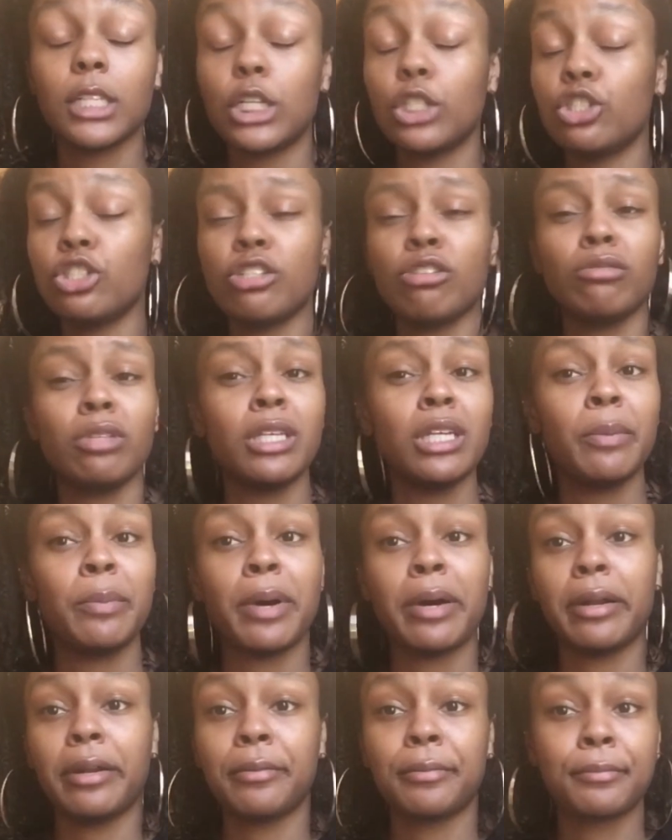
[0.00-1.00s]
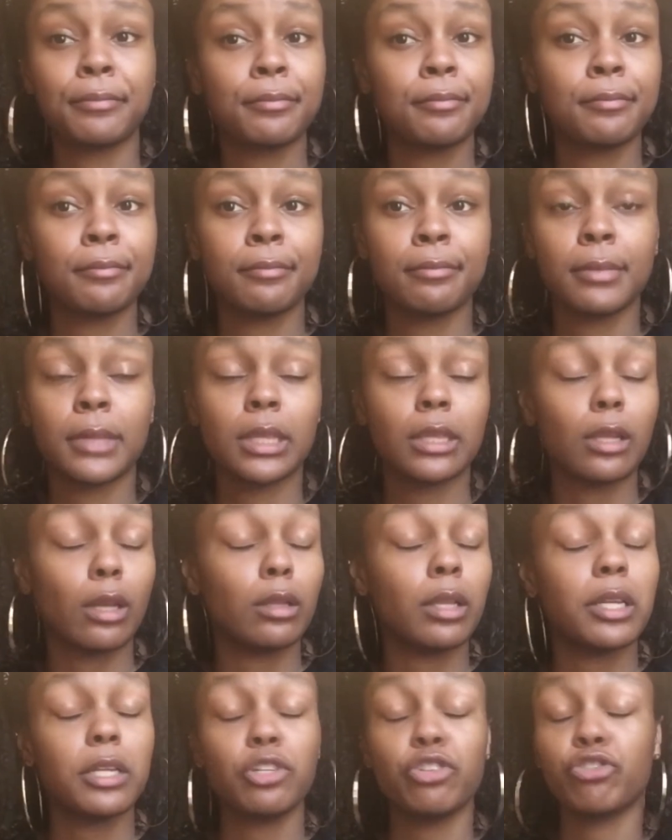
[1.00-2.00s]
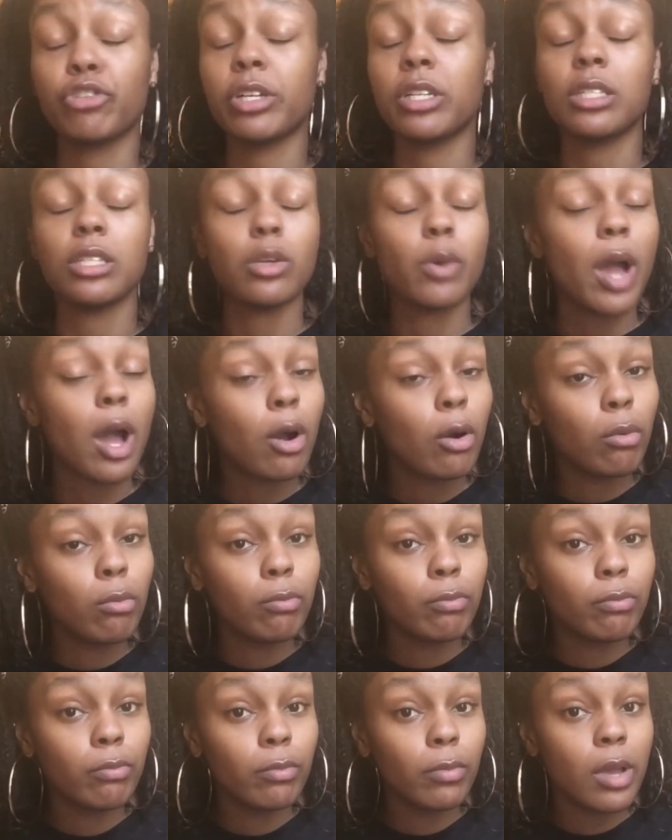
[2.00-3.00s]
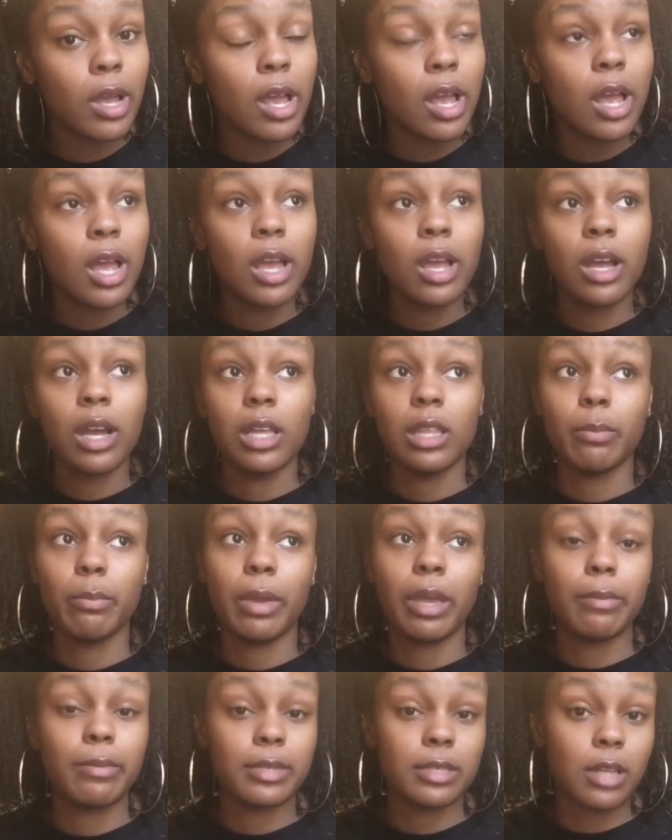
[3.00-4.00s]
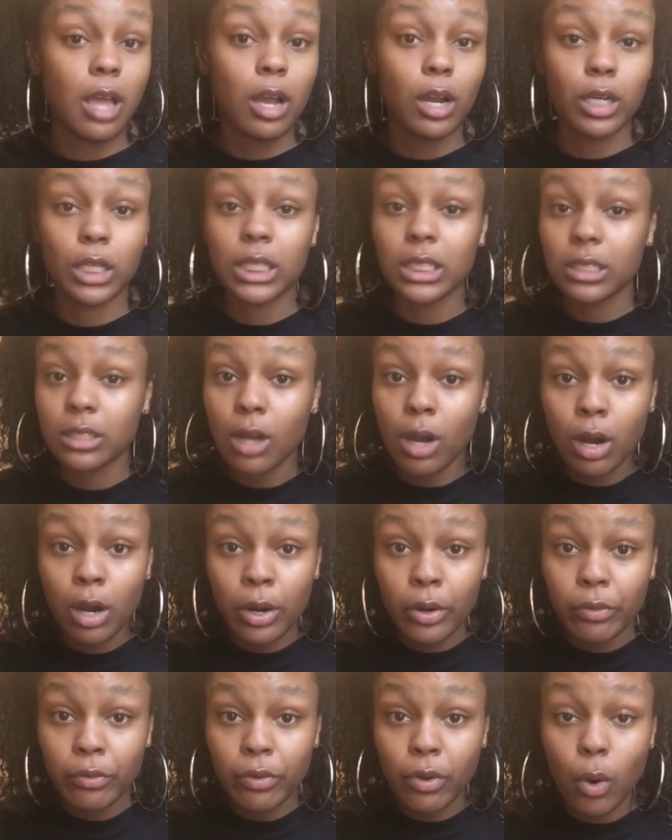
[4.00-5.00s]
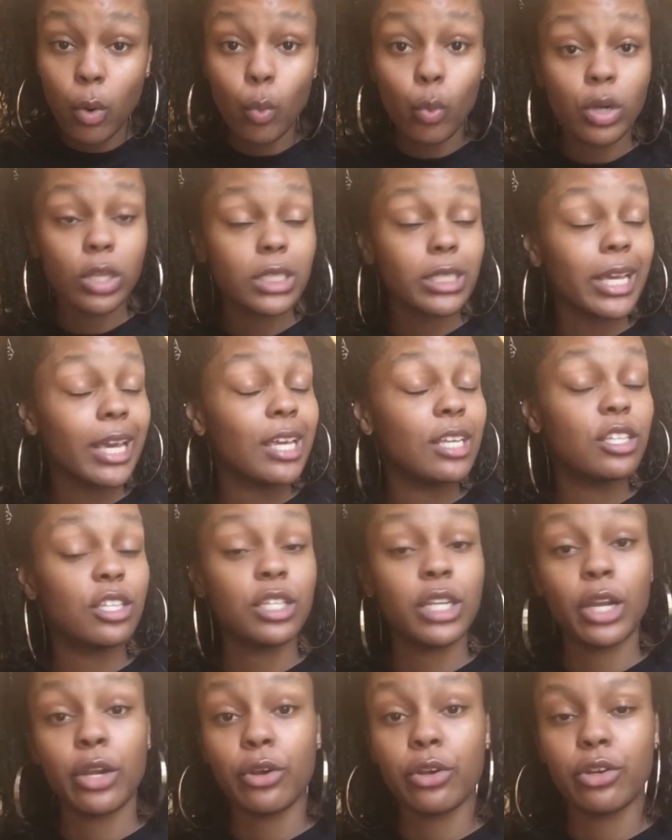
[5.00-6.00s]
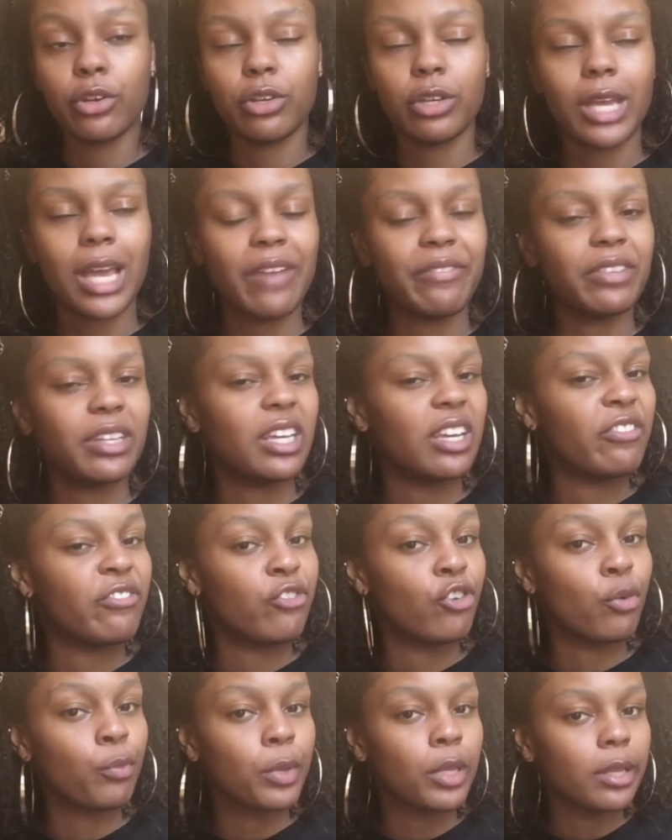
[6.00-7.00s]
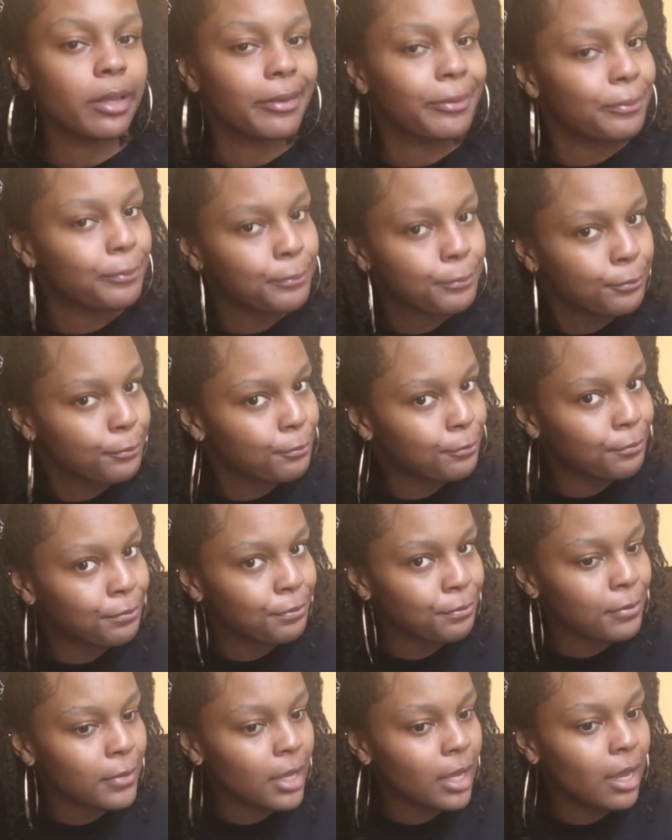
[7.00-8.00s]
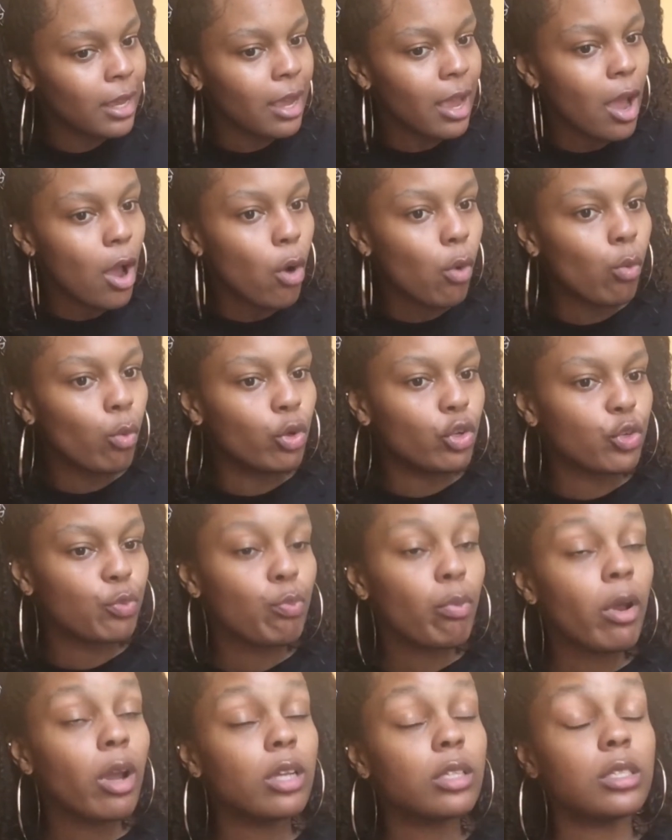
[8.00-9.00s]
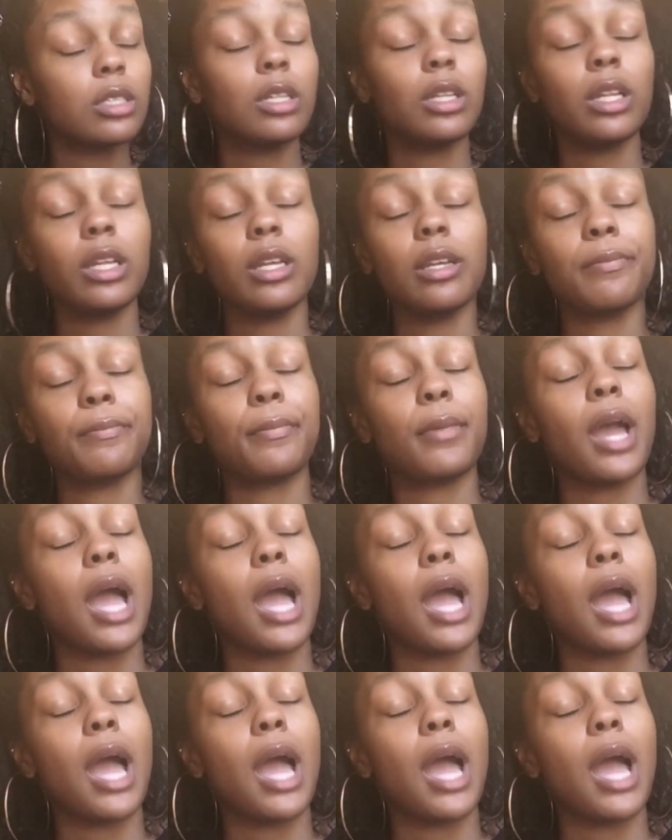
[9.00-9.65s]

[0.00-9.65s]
Just don't think about it. Don't let it stress you out. Baby's not going to starve. Worst case scenario, you have to get formula, which personally